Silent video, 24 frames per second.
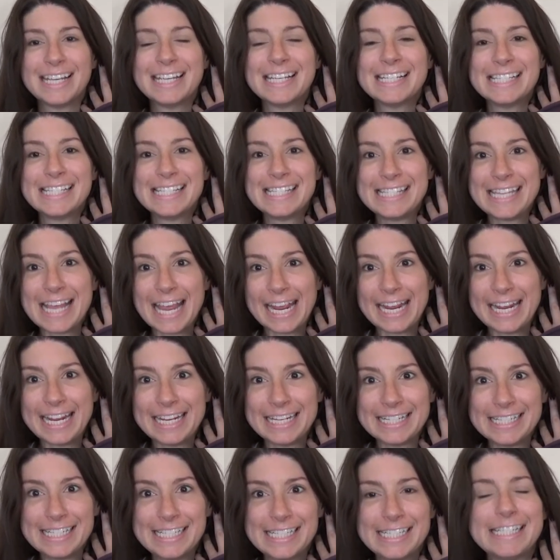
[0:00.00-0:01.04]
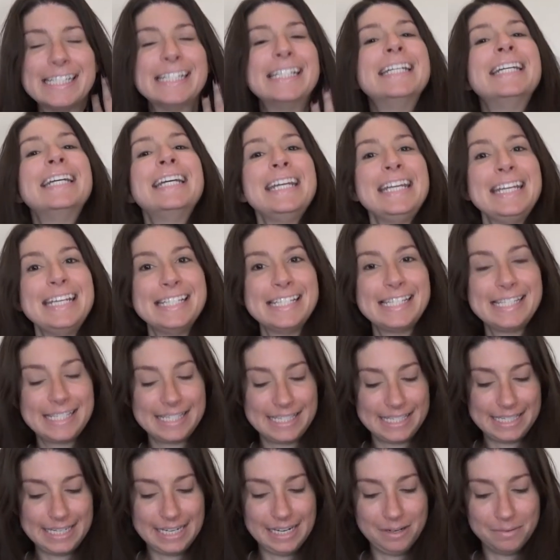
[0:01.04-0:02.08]
sage is
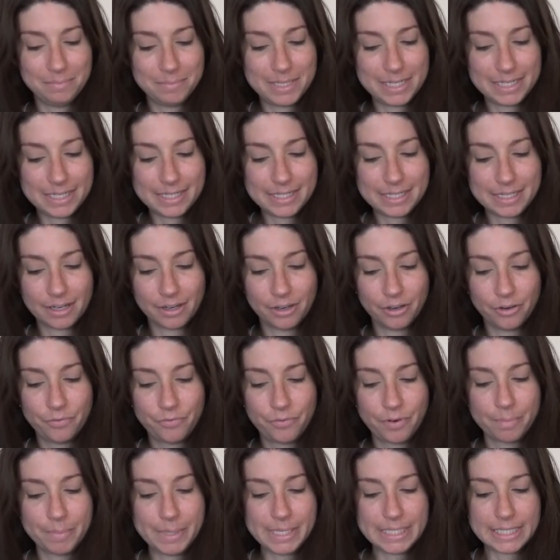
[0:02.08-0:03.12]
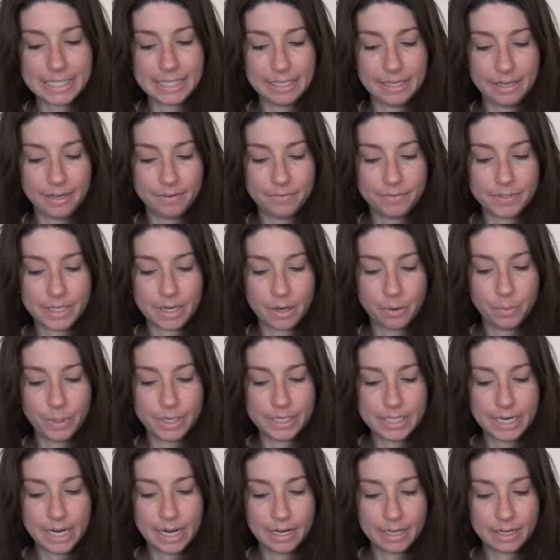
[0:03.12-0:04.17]
steam distilled from its leaves, and when
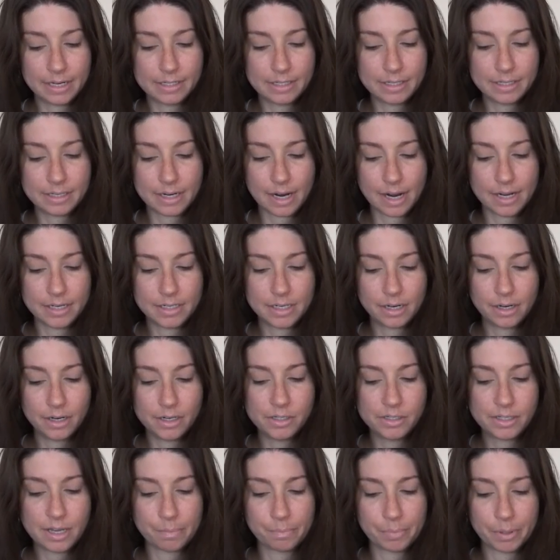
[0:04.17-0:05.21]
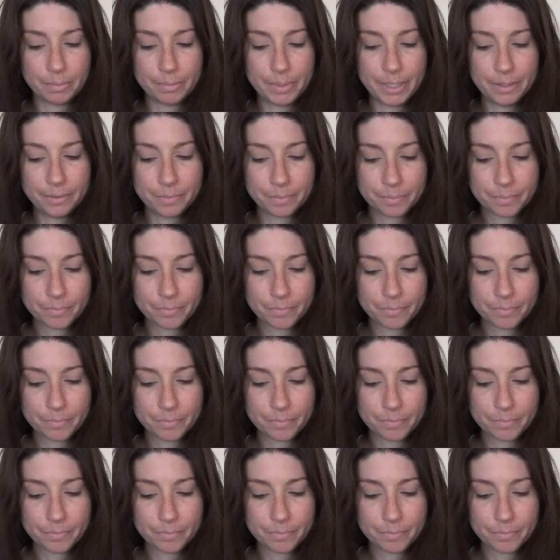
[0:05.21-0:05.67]
taken as a dietary supplement,